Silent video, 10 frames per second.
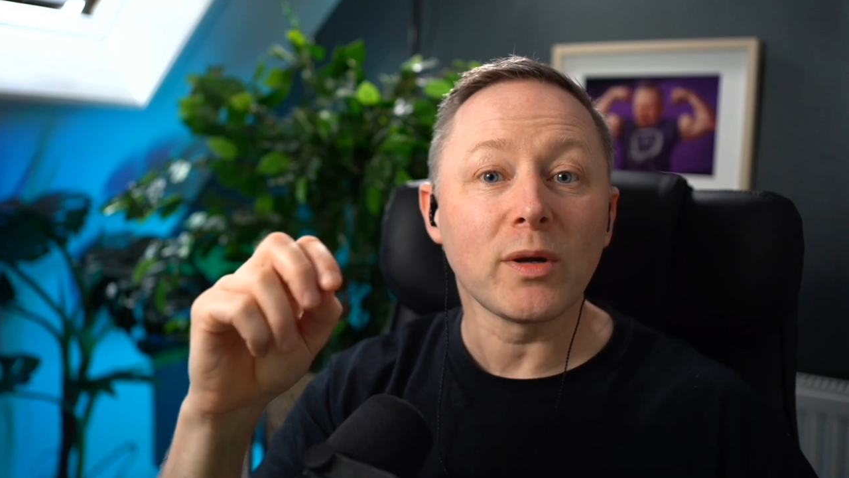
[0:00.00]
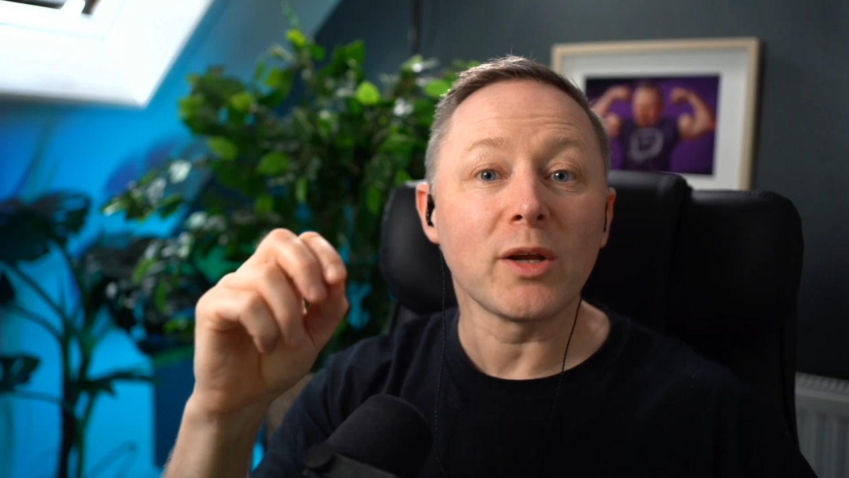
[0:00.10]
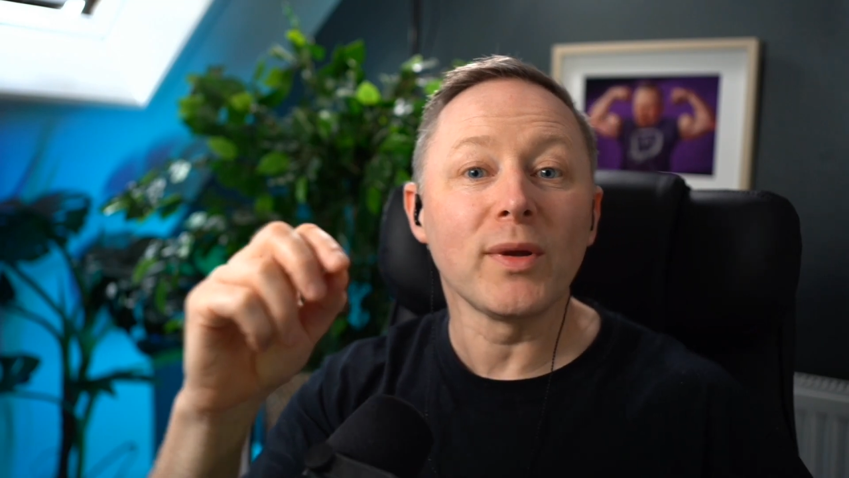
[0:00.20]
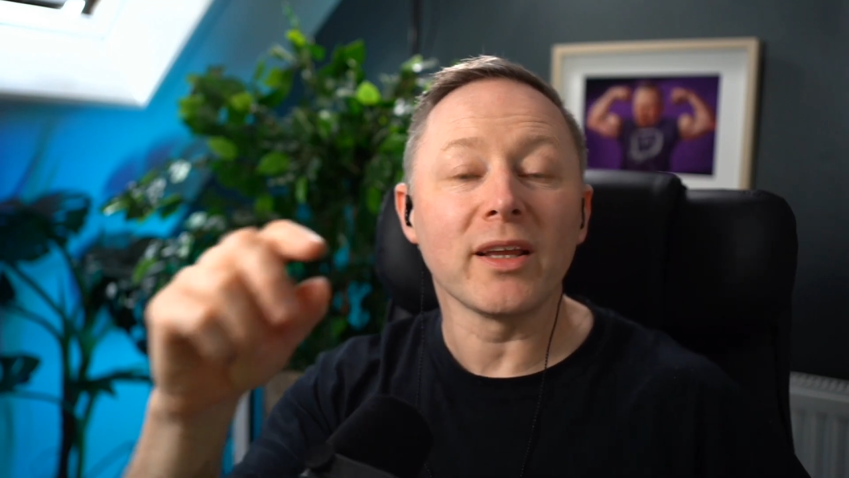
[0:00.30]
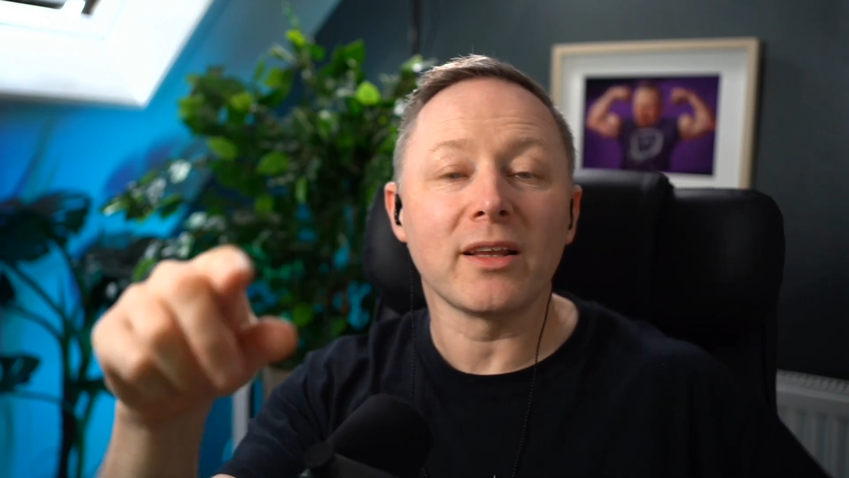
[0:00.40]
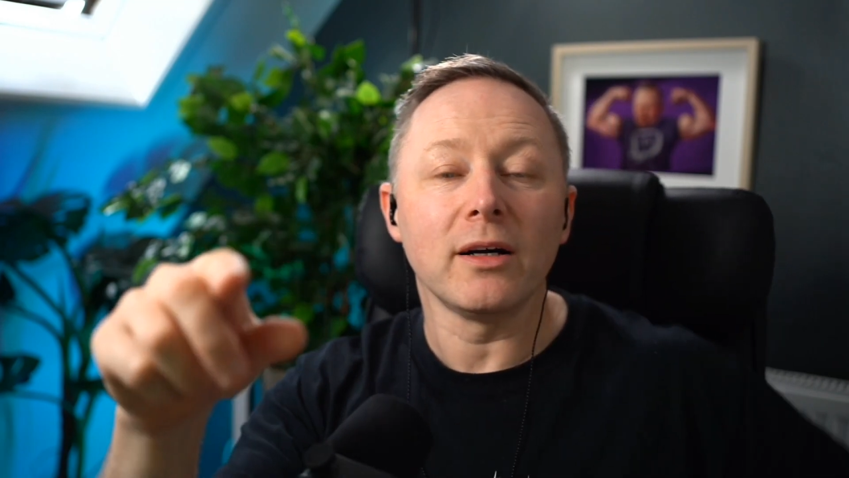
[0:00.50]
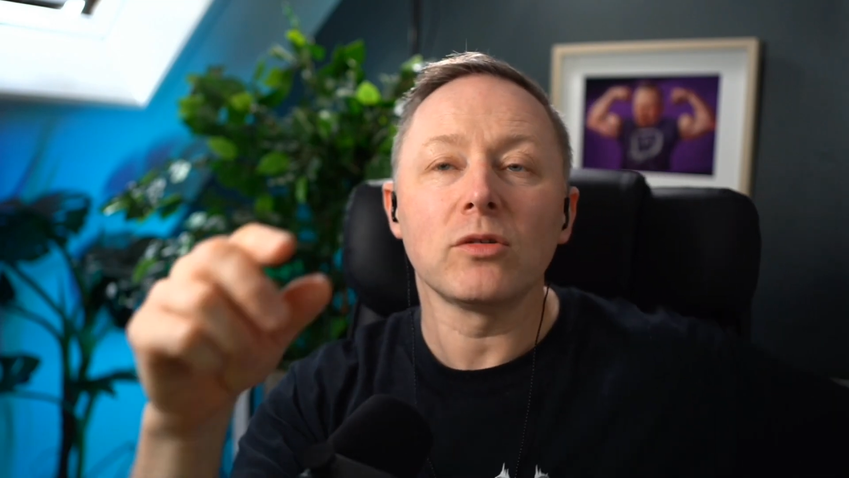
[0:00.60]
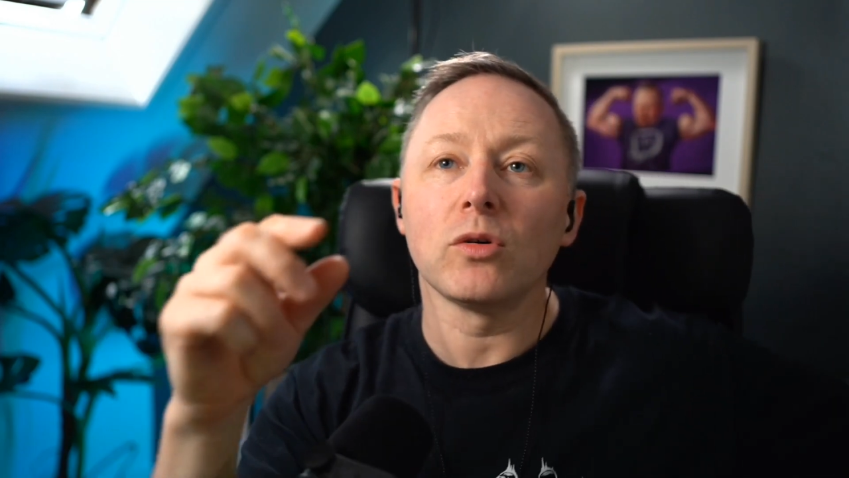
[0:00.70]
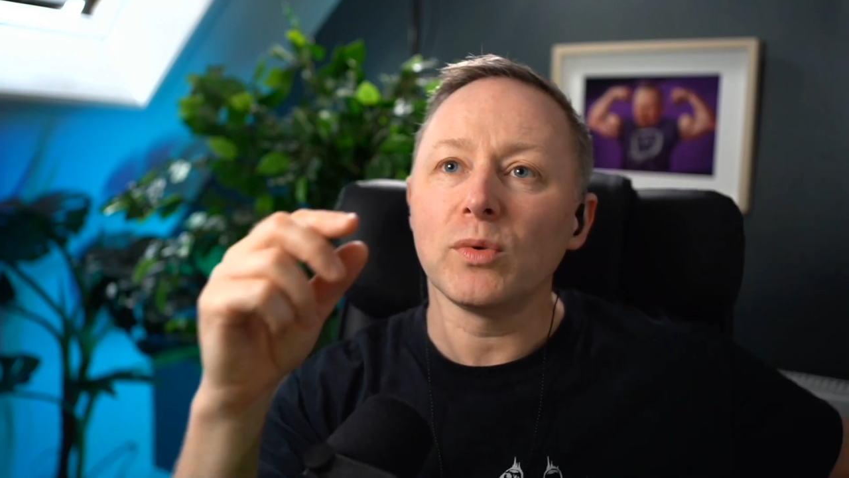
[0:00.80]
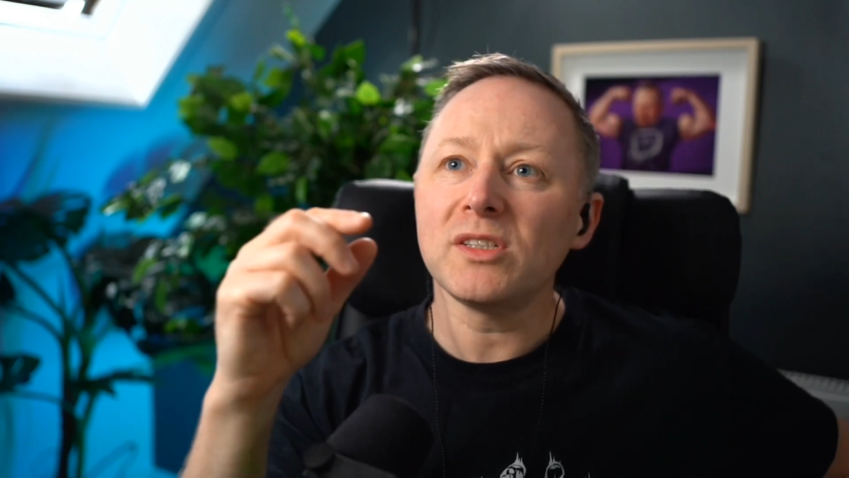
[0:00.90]
He built like that.
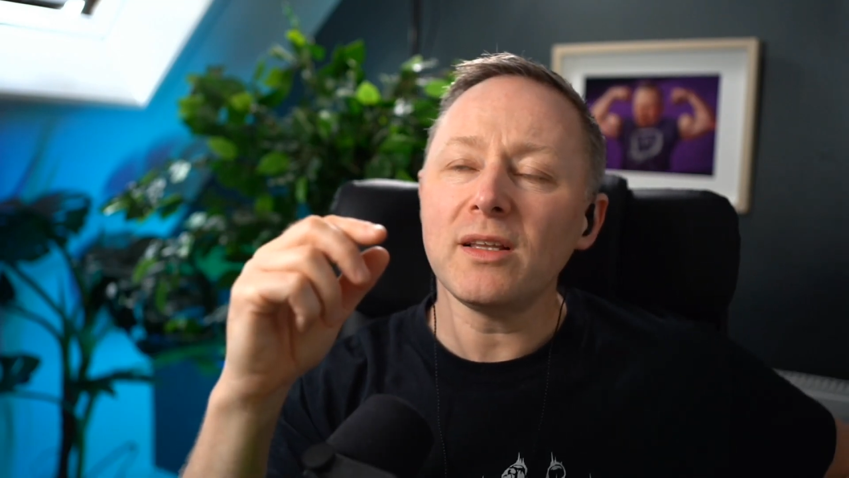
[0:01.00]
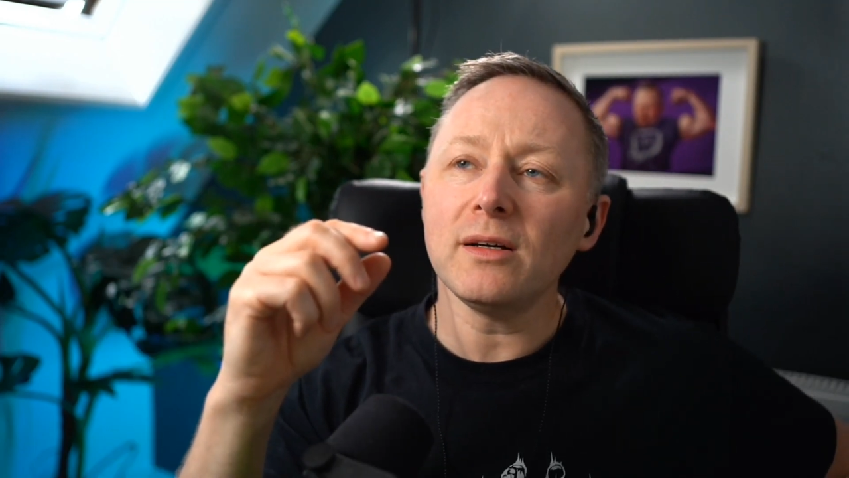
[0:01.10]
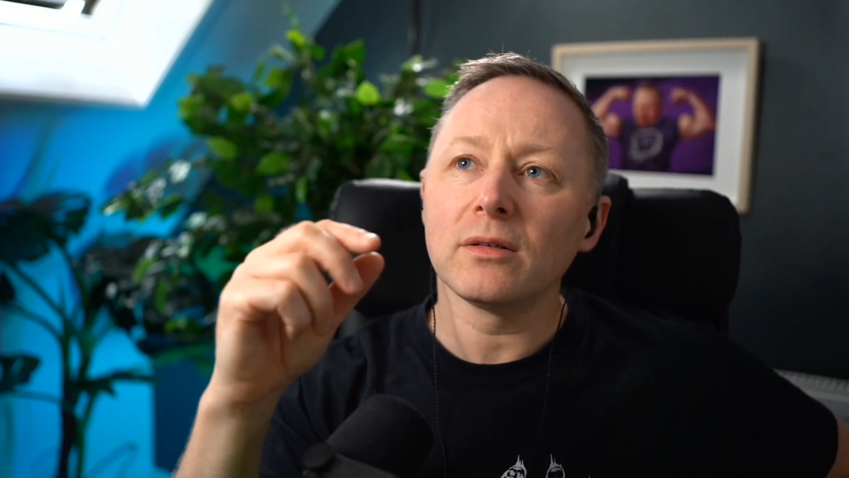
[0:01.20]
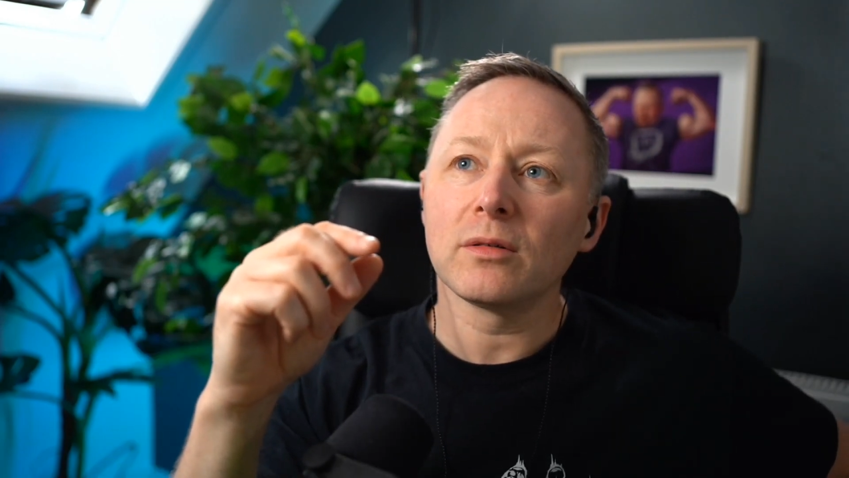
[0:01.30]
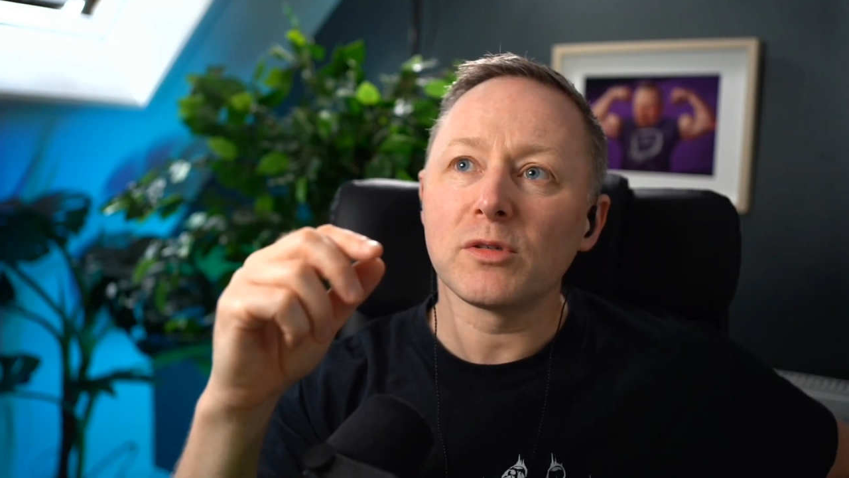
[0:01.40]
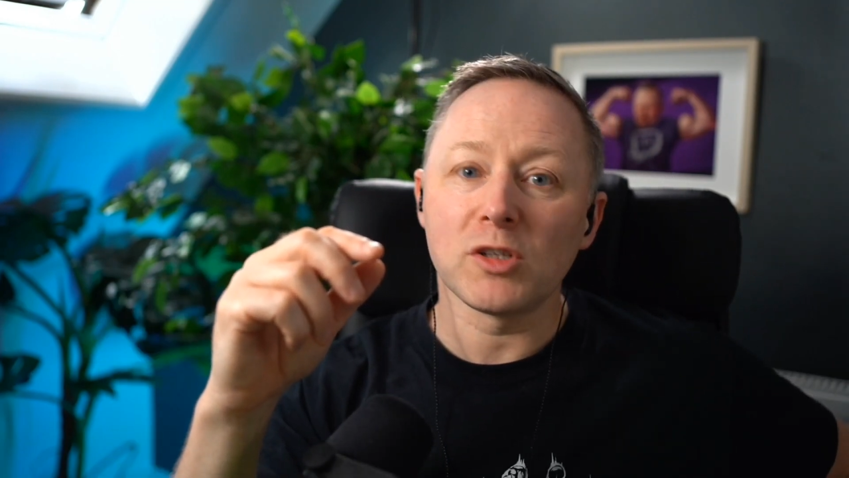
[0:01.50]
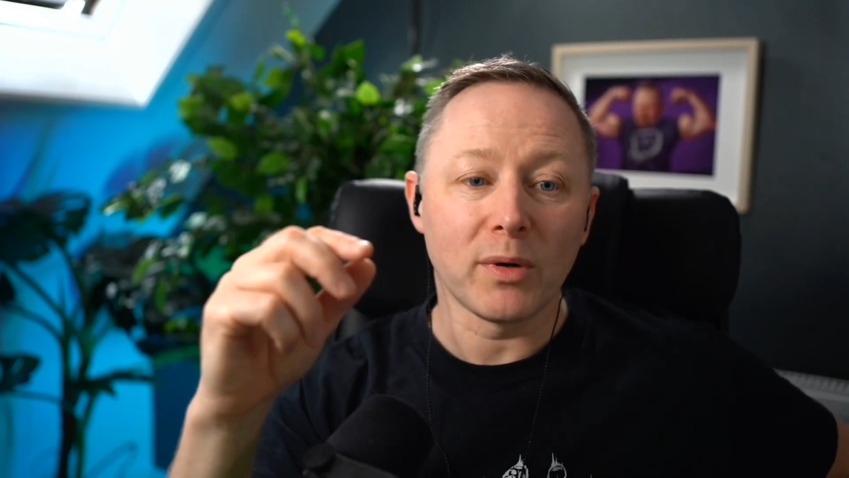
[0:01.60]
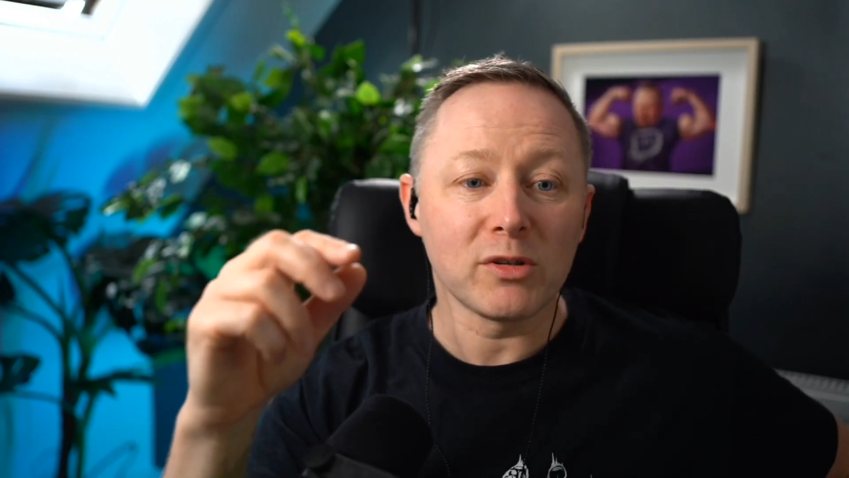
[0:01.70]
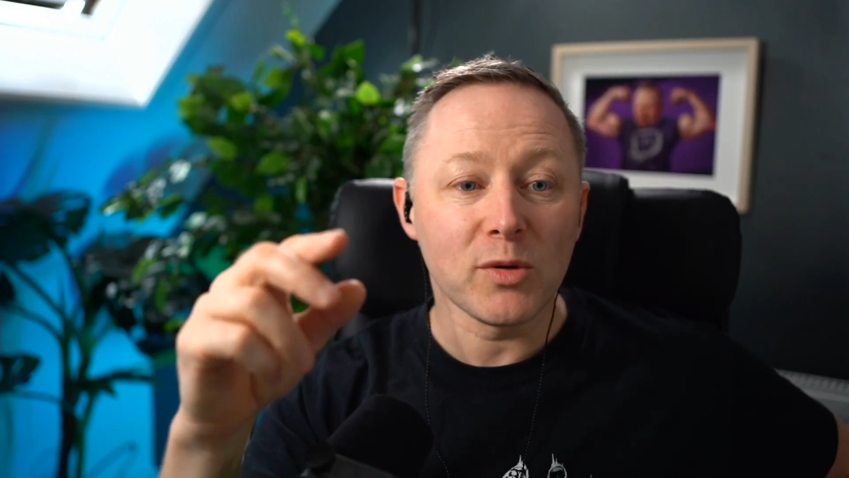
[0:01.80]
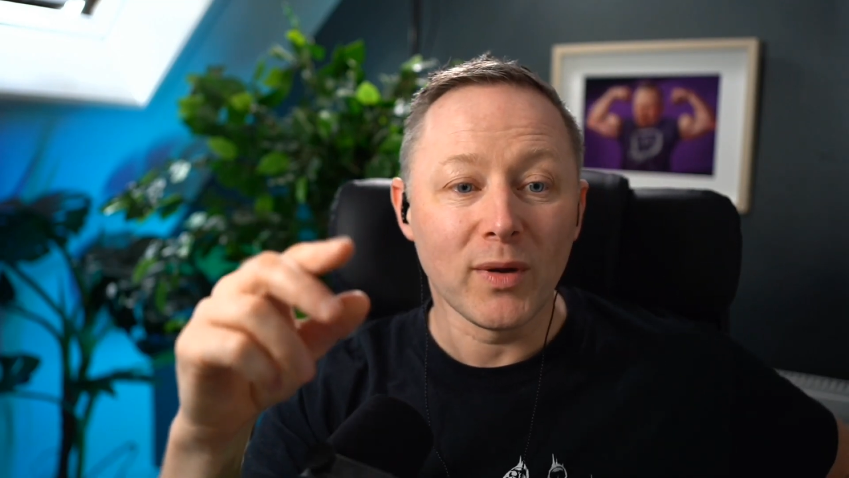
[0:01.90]
No, was it there? was someone
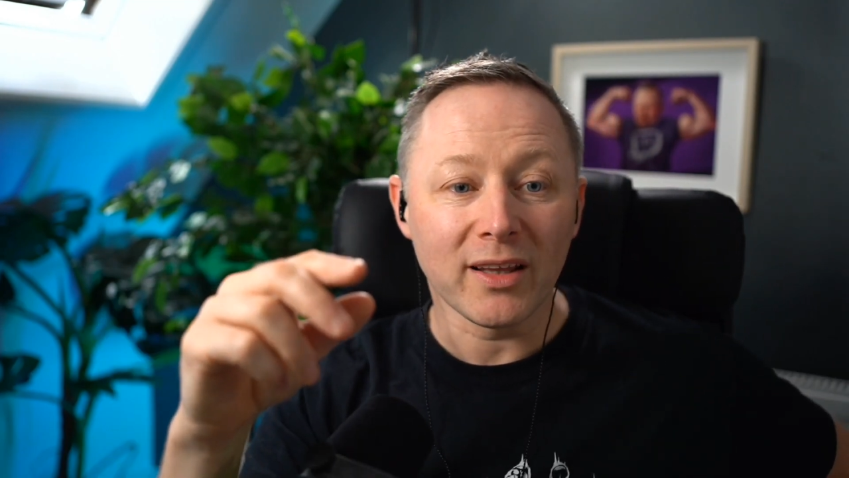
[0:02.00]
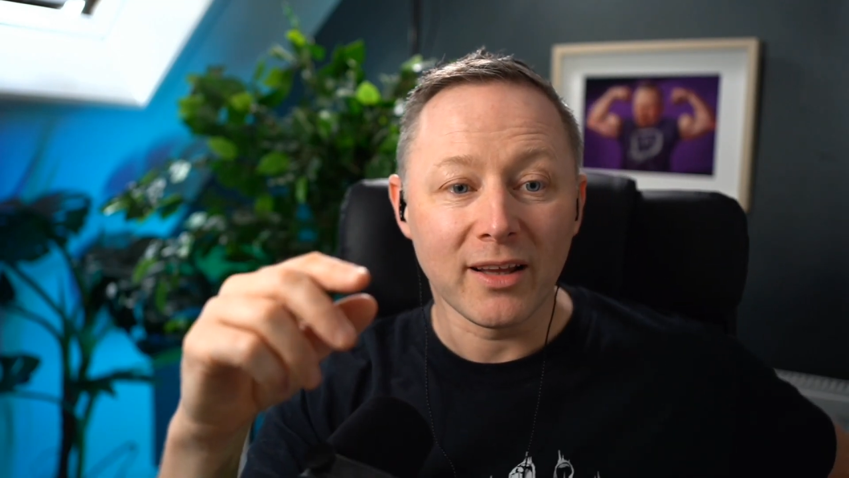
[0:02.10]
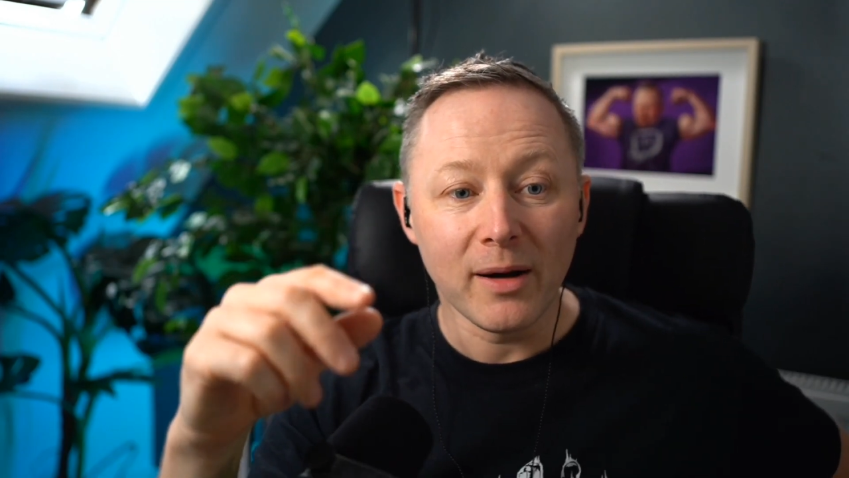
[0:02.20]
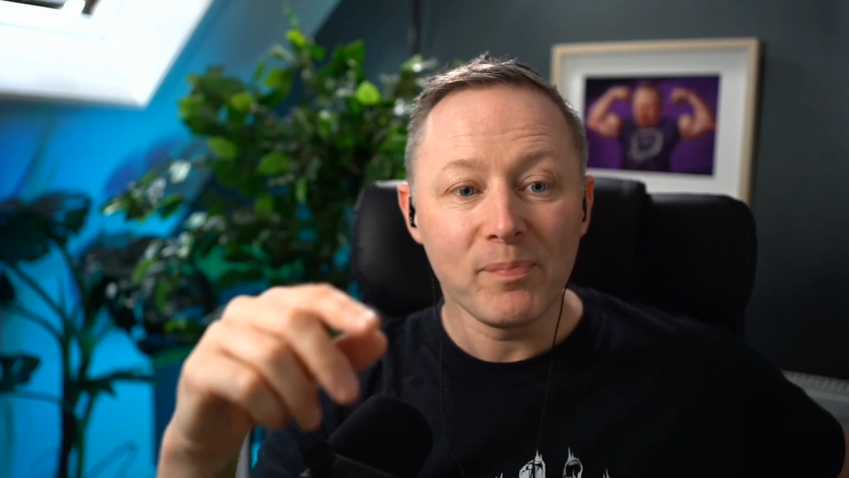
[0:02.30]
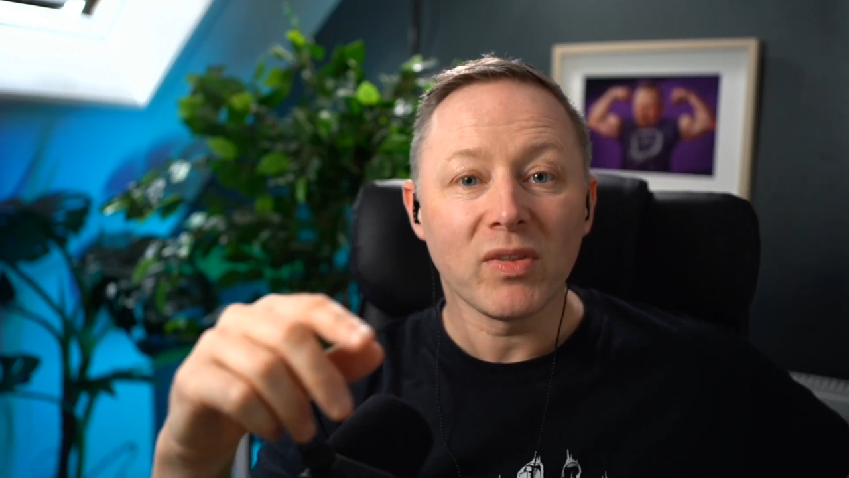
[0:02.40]
else. He built like that.